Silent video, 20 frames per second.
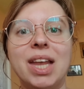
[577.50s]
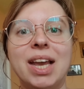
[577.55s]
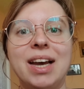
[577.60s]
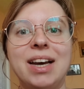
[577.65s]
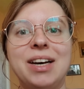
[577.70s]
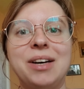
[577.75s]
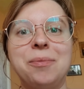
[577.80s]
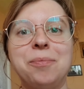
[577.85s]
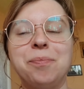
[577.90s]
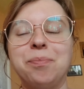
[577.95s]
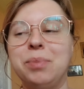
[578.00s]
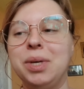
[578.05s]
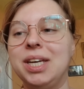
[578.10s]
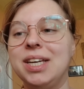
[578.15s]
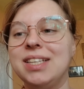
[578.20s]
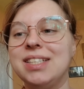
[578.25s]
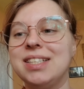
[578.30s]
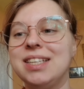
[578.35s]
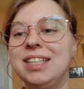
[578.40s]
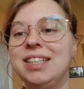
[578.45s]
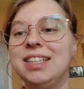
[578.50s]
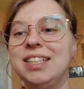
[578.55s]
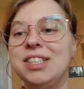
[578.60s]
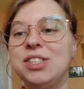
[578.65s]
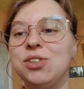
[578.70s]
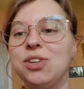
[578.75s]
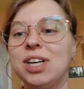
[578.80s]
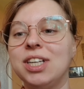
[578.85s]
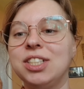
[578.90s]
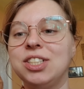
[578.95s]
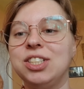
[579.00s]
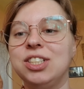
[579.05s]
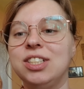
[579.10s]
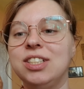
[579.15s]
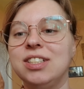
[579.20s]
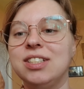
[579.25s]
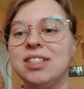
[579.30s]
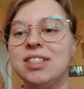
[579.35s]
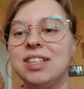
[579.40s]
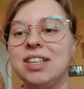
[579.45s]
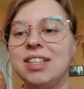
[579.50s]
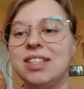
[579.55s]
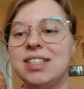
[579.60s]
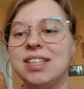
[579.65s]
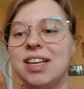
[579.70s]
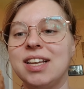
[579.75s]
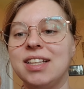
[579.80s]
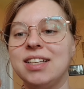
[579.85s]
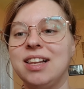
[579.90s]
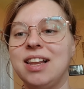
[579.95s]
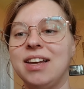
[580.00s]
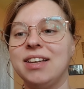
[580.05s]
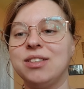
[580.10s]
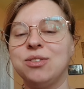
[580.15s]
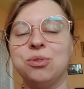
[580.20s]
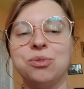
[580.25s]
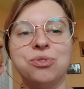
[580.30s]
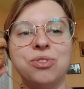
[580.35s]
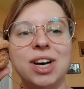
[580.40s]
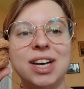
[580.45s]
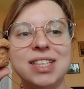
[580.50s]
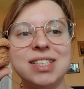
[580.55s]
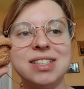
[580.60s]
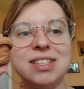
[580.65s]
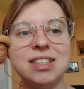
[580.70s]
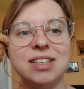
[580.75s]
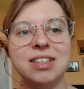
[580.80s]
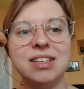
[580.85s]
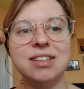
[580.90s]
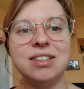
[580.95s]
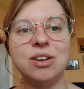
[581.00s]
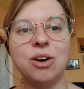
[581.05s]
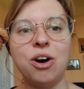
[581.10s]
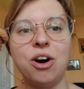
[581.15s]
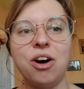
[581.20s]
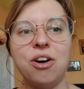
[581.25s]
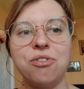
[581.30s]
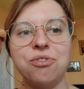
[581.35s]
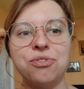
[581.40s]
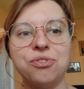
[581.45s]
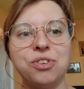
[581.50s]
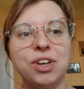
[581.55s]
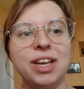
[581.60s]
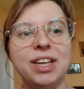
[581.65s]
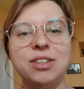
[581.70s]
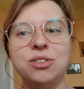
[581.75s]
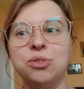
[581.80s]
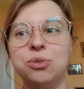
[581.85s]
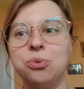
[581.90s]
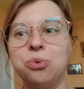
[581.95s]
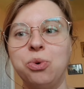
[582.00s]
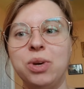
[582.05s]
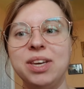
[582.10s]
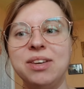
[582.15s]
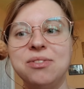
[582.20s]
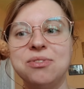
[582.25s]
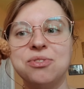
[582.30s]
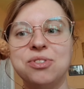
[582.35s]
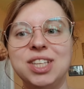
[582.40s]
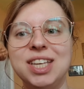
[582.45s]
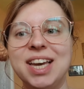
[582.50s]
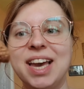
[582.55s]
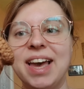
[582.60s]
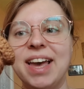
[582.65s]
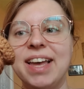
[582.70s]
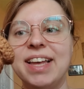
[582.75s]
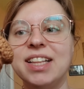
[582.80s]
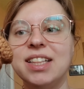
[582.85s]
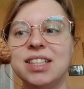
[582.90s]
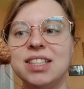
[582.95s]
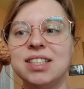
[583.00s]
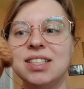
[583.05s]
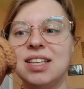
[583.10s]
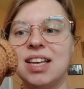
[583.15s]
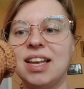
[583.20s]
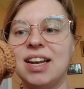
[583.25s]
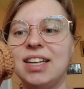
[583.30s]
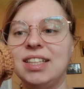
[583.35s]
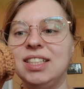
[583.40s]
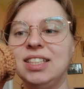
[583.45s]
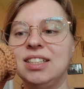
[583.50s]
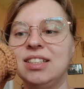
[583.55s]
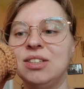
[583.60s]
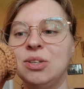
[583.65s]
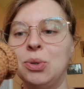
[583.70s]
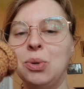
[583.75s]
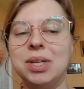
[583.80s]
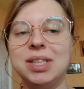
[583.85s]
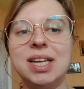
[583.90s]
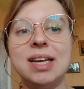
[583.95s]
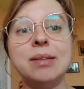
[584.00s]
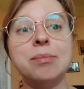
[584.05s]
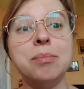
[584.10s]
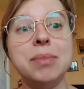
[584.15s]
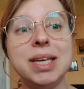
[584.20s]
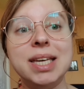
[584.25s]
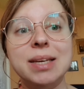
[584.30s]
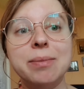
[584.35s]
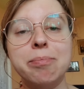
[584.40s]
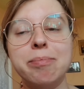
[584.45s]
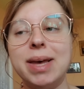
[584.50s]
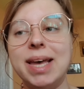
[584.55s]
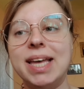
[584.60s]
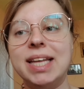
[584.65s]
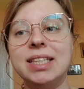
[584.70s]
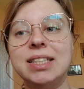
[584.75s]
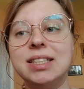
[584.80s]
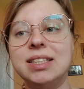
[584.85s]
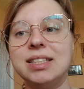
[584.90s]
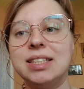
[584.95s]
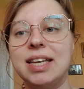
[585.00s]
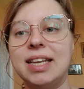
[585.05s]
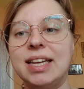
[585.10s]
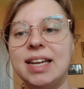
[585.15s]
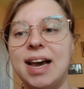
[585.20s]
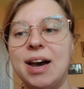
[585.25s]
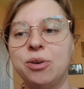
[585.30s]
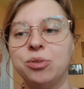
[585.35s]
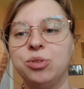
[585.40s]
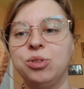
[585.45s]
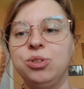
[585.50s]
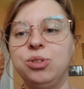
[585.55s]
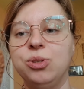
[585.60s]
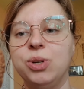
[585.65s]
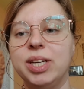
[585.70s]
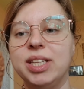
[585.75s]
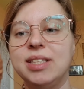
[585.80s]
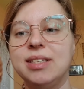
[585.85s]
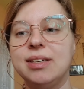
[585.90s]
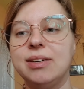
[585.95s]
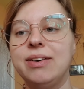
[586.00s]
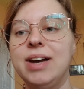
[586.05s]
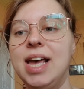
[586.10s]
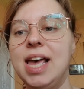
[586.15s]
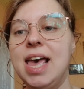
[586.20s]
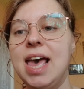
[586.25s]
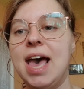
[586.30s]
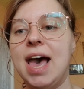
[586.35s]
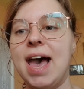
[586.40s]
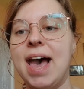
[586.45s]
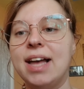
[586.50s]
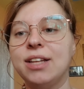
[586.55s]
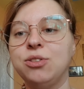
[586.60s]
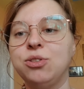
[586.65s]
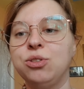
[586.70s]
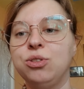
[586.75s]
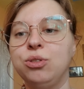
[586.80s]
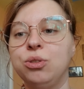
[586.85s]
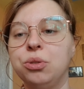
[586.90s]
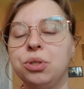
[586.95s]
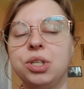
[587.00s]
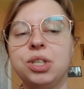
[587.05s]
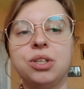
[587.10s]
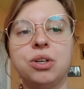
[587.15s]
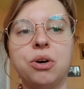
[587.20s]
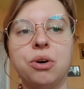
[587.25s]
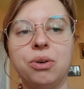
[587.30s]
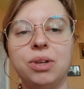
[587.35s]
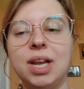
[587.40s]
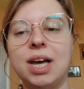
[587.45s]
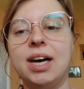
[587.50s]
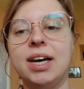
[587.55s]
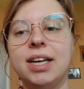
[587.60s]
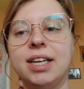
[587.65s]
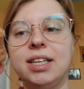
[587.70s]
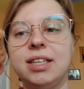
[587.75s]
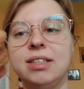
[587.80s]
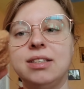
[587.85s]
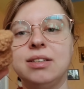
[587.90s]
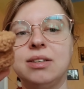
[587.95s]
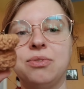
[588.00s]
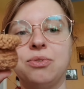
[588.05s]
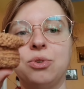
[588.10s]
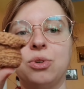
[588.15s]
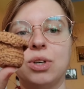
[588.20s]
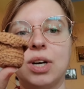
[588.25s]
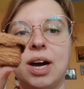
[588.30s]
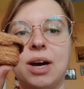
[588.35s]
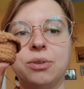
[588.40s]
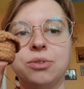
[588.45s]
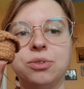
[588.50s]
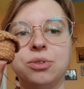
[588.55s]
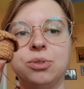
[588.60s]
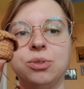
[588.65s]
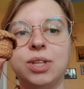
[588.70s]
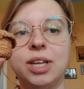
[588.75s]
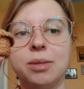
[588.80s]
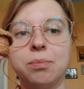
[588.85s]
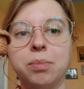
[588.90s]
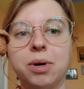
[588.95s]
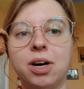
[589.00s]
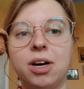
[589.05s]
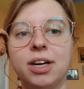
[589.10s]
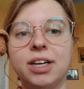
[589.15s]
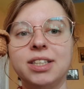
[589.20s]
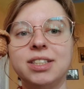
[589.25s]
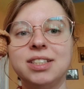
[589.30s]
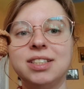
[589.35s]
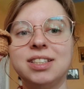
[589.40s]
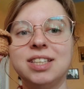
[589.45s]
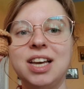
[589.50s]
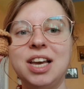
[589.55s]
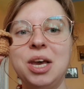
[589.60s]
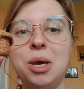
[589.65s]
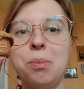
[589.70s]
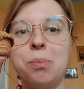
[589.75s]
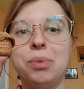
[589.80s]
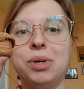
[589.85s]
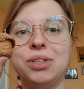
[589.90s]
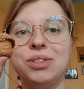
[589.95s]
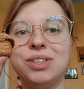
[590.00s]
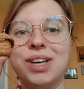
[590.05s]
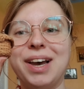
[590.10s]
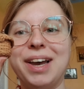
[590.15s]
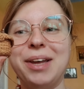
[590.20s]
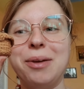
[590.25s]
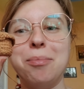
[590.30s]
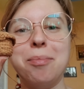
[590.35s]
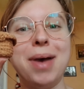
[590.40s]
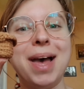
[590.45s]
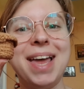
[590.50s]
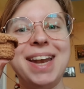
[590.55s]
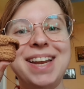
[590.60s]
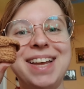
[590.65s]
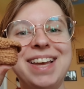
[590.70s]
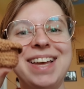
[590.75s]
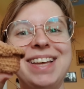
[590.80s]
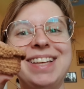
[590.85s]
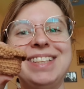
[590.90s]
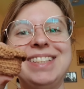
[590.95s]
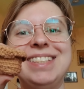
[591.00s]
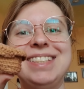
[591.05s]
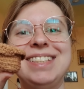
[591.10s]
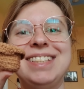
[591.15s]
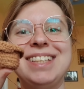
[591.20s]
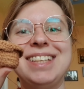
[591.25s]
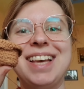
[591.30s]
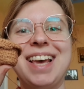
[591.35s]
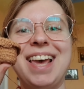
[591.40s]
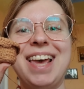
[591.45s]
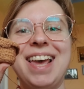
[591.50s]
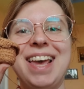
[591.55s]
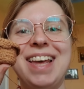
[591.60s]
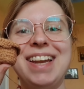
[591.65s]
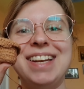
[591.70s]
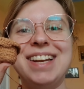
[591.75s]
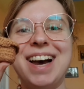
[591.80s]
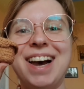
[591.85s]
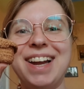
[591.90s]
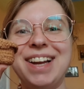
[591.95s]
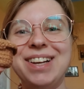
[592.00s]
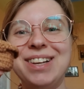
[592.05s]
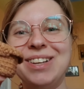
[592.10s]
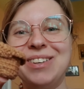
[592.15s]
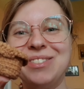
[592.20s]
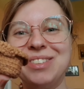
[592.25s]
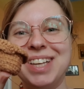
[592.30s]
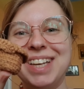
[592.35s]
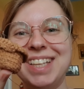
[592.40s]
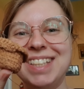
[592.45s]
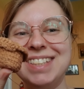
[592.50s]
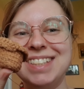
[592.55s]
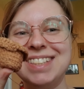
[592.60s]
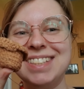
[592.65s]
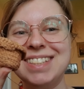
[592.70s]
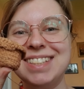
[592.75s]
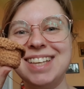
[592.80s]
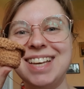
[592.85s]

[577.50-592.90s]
um, because in the instructions it said like to fasten off and to weave the ends, and I didn't know what that me meant and how to do it. So I had to look online for how to do that part, but I managed and I love it.